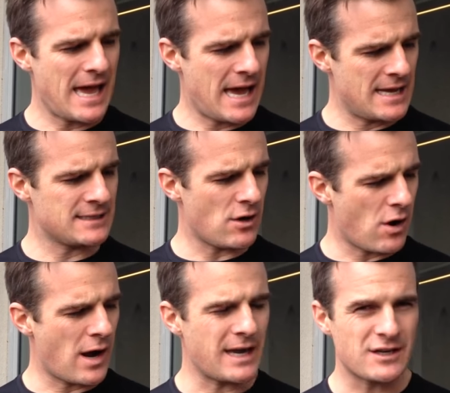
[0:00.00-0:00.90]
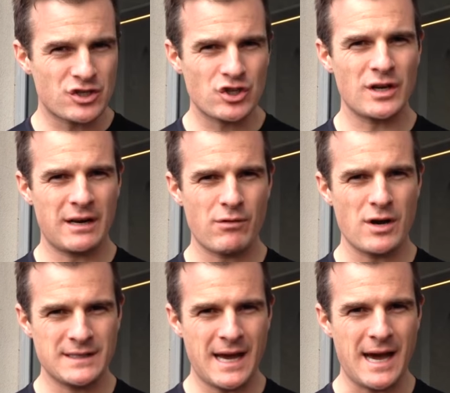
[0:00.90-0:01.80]
as I externally
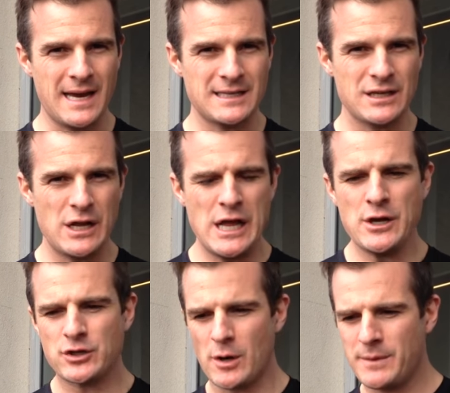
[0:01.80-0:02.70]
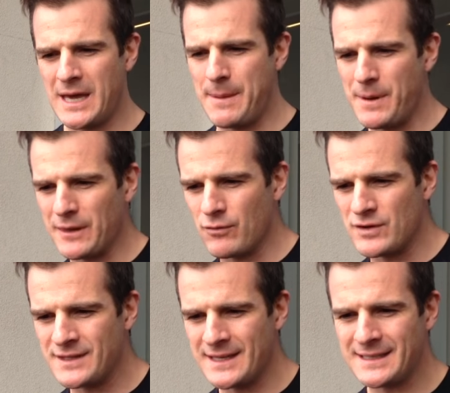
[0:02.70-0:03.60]
rotate, so I'm keeping the
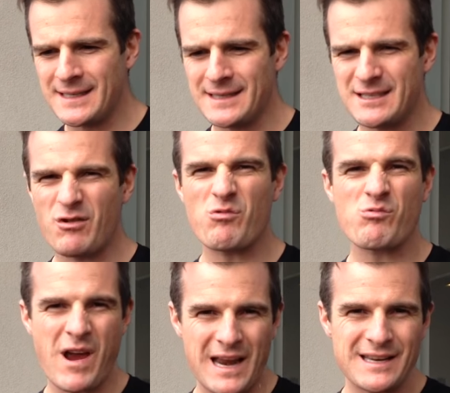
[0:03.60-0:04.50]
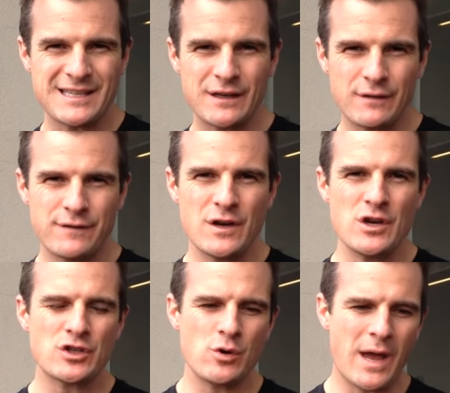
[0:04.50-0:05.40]
resistance relative
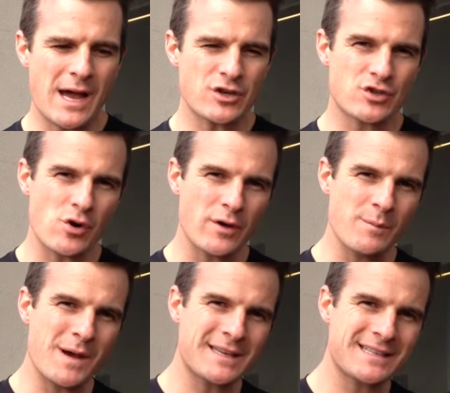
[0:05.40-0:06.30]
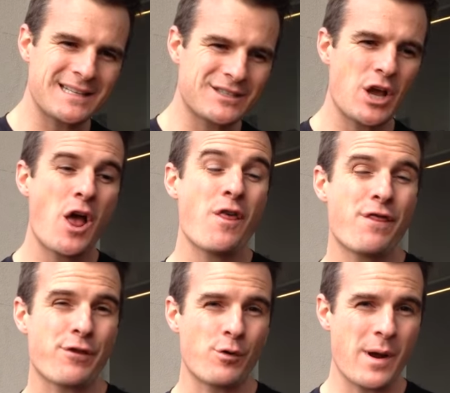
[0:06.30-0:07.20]
to how strong the muscle is
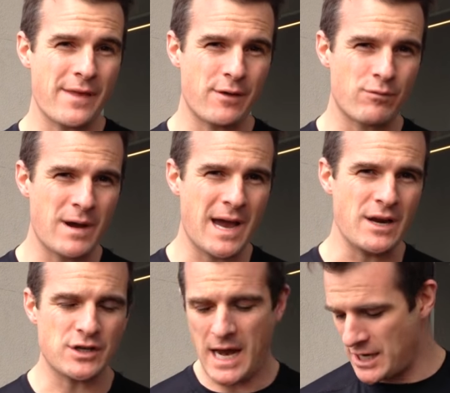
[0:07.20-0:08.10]
throughout the range.